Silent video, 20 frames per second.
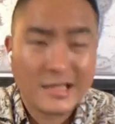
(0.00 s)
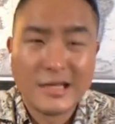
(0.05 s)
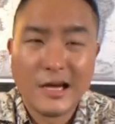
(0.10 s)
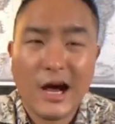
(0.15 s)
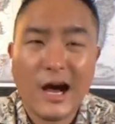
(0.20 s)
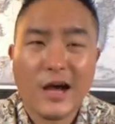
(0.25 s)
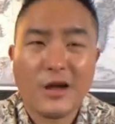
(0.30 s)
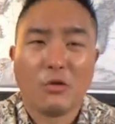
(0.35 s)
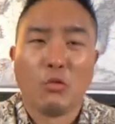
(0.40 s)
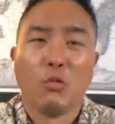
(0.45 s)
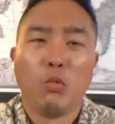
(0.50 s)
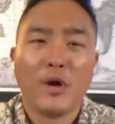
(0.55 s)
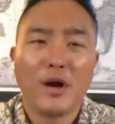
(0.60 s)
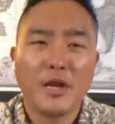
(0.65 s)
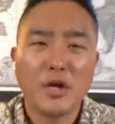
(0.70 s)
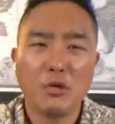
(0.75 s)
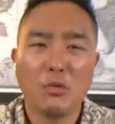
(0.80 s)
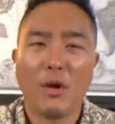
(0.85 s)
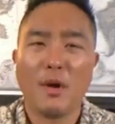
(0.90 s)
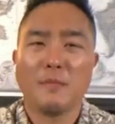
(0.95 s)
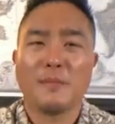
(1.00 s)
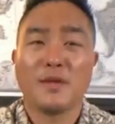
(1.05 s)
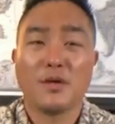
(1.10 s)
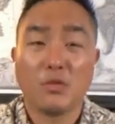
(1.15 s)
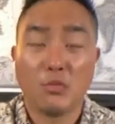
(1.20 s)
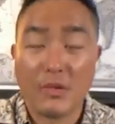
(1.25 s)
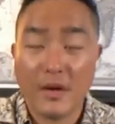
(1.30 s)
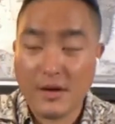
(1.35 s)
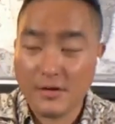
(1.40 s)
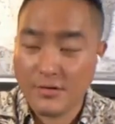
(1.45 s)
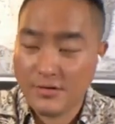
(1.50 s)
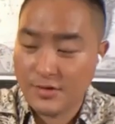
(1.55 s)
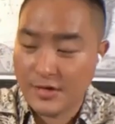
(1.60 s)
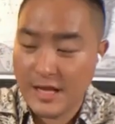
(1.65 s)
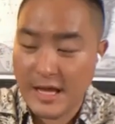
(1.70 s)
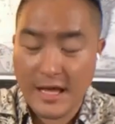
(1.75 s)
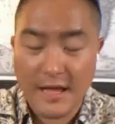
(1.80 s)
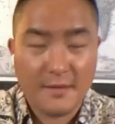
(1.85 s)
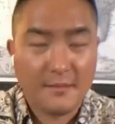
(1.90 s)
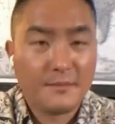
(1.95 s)
God, what do you want me to wear
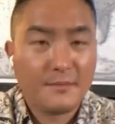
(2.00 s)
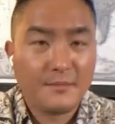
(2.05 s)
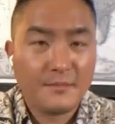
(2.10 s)
today?